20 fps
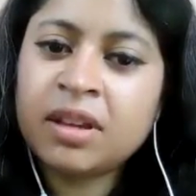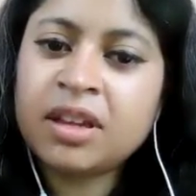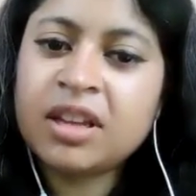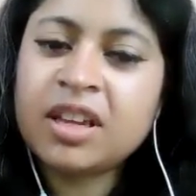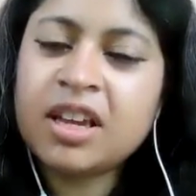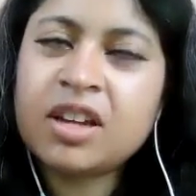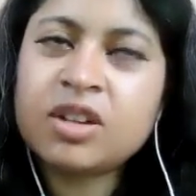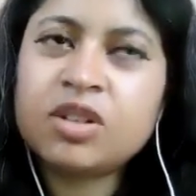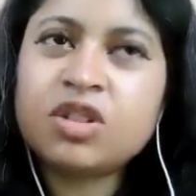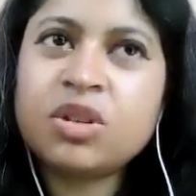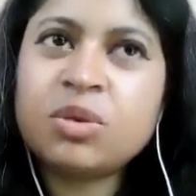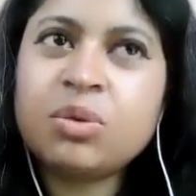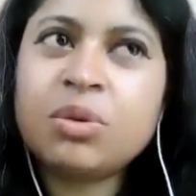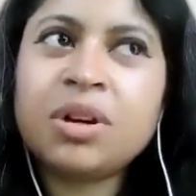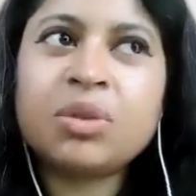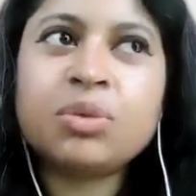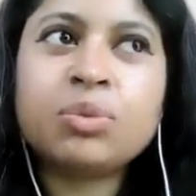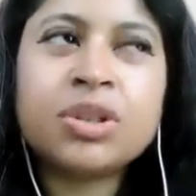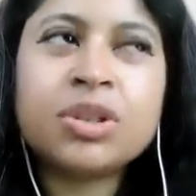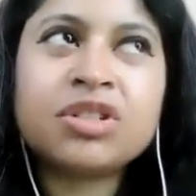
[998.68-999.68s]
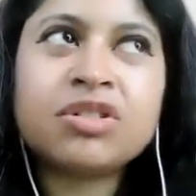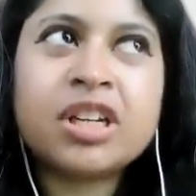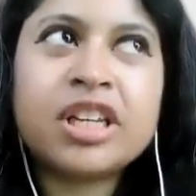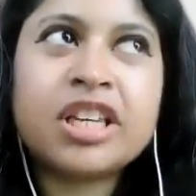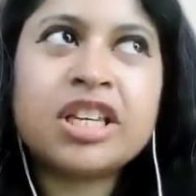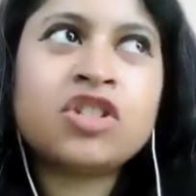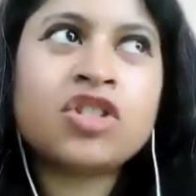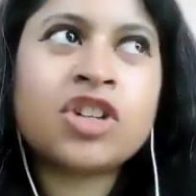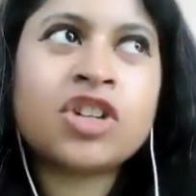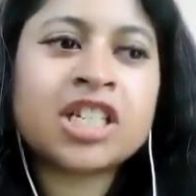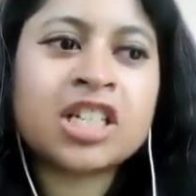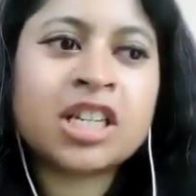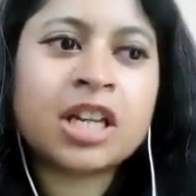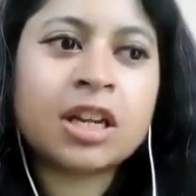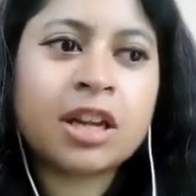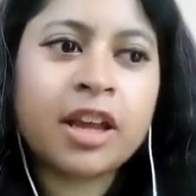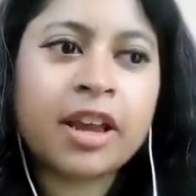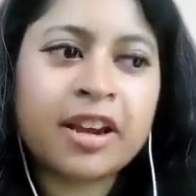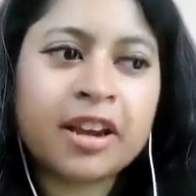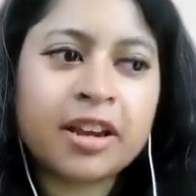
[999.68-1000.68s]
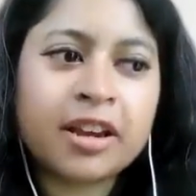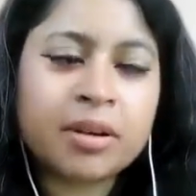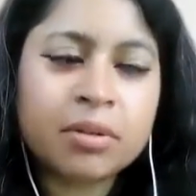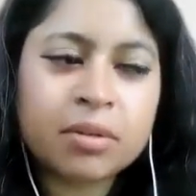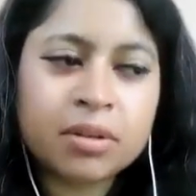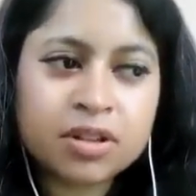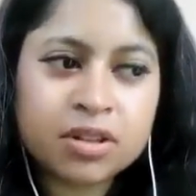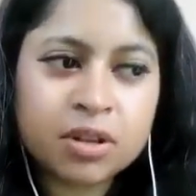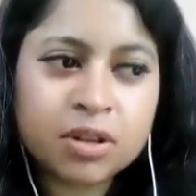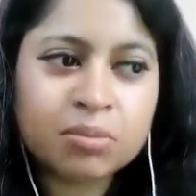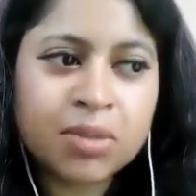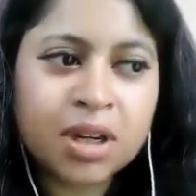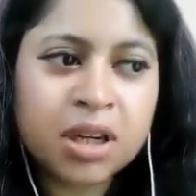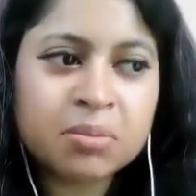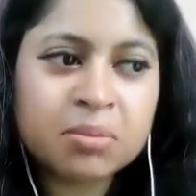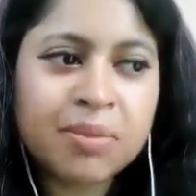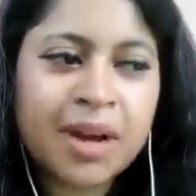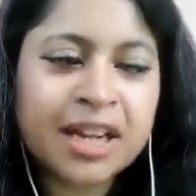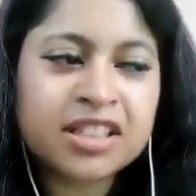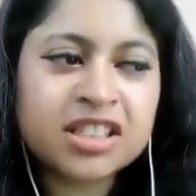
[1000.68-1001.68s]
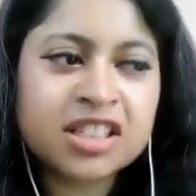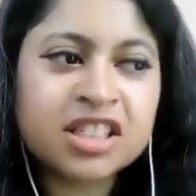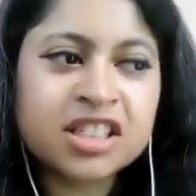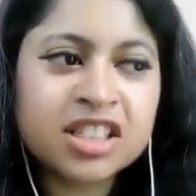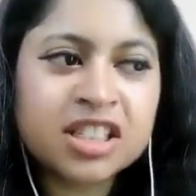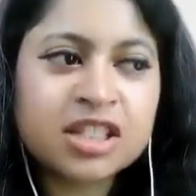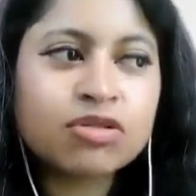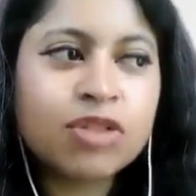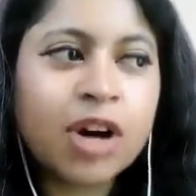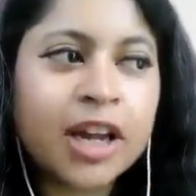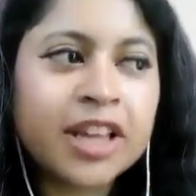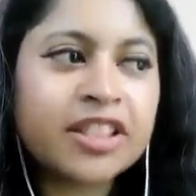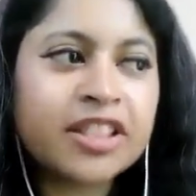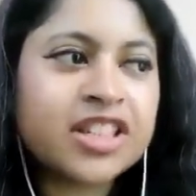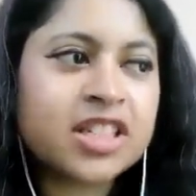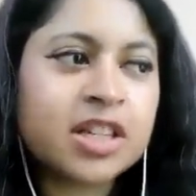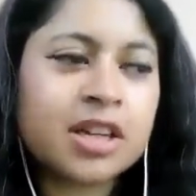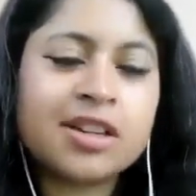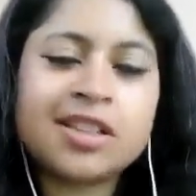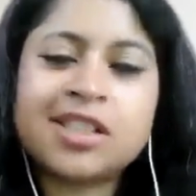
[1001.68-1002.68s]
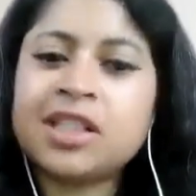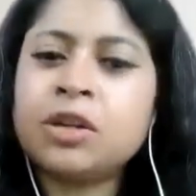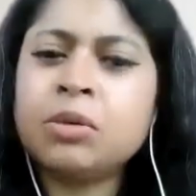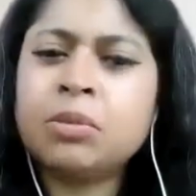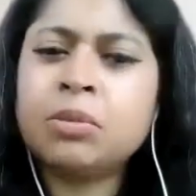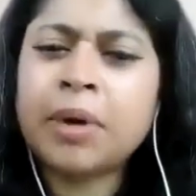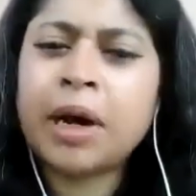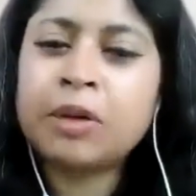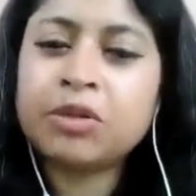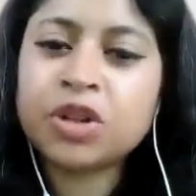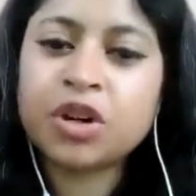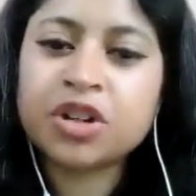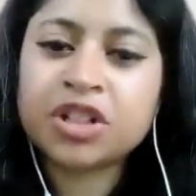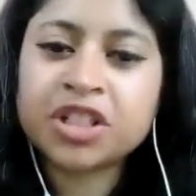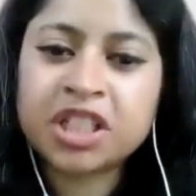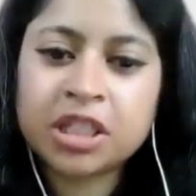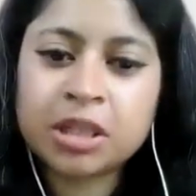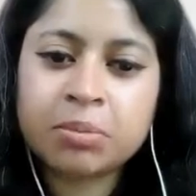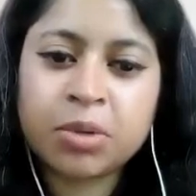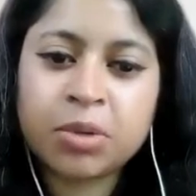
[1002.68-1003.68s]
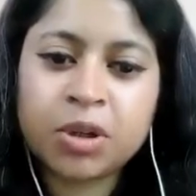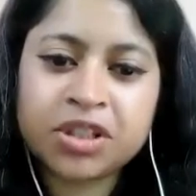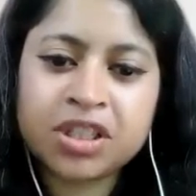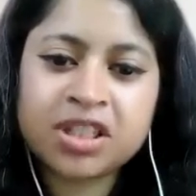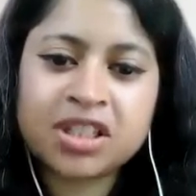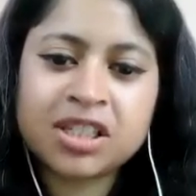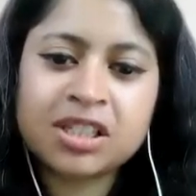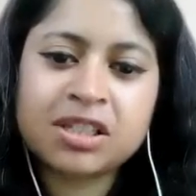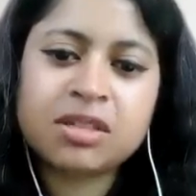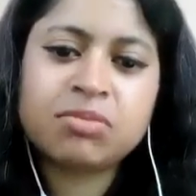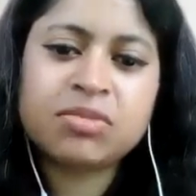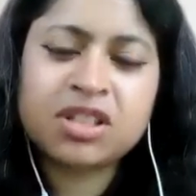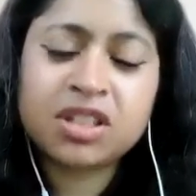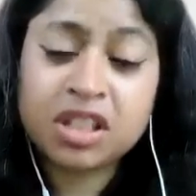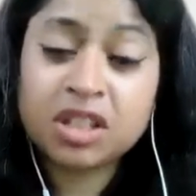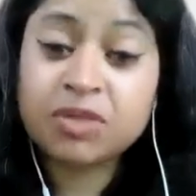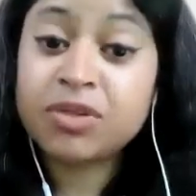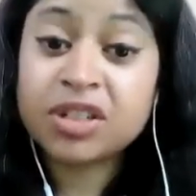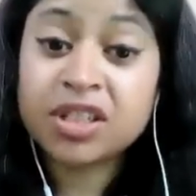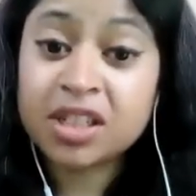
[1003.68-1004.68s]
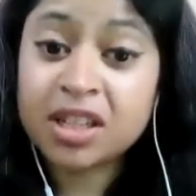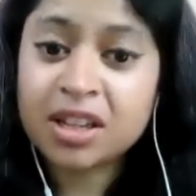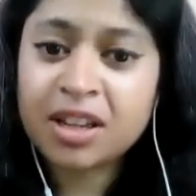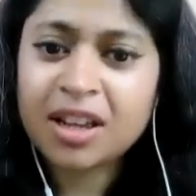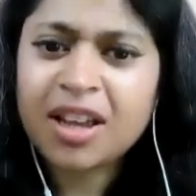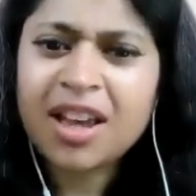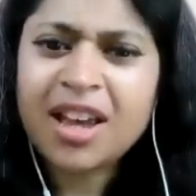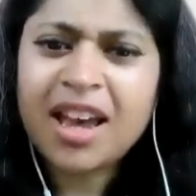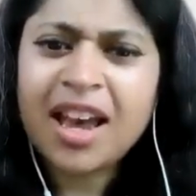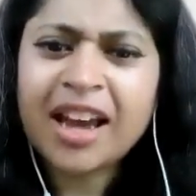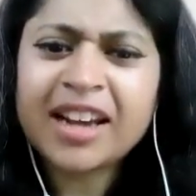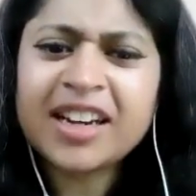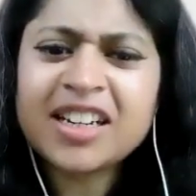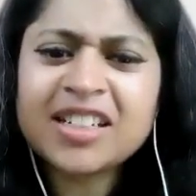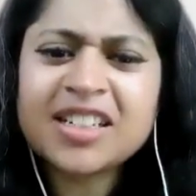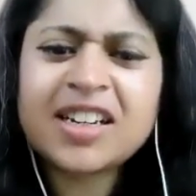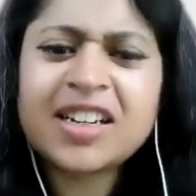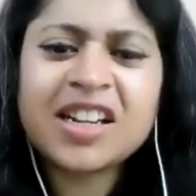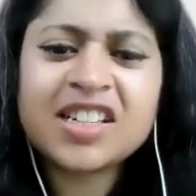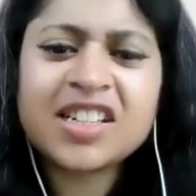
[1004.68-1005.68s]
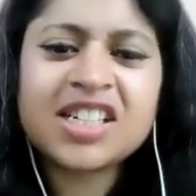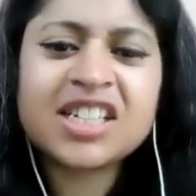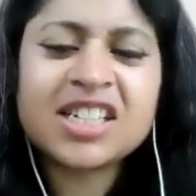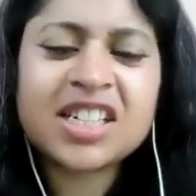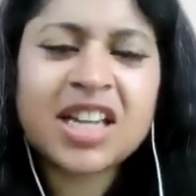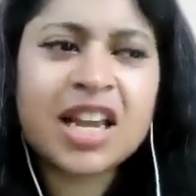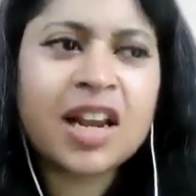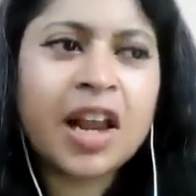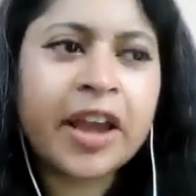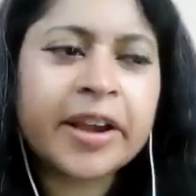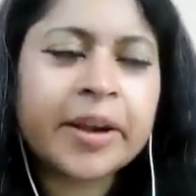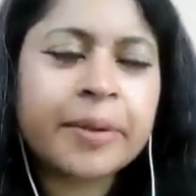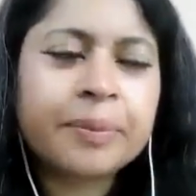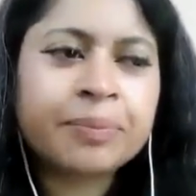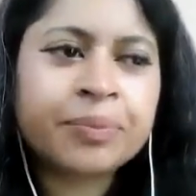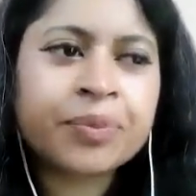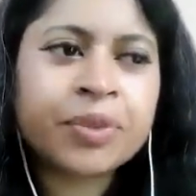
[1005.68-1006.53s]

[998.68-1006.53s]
Yeah, do you know what was really interesting? Like, so Mark Manson did write this article about toxic positivity, and he did actually say, like,